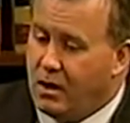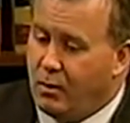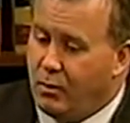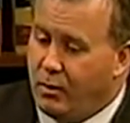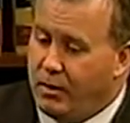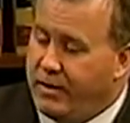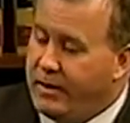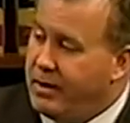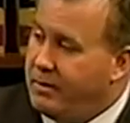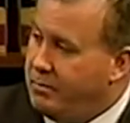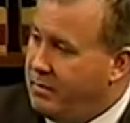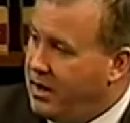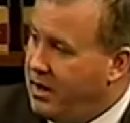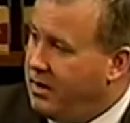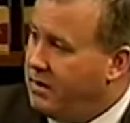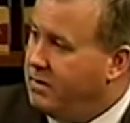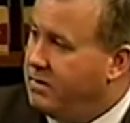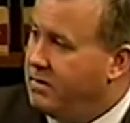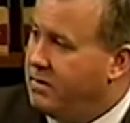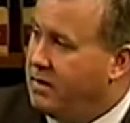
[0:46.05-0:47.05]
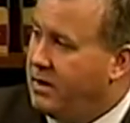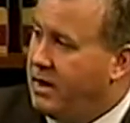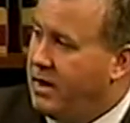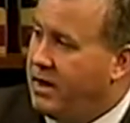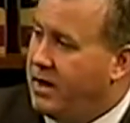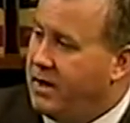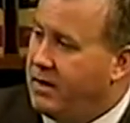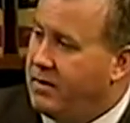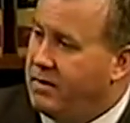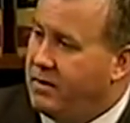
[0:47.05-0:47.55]
We then meet,
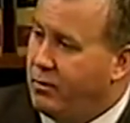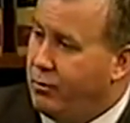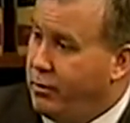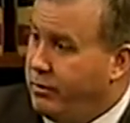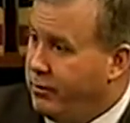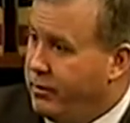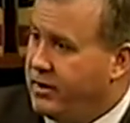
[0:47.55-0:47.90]
and we've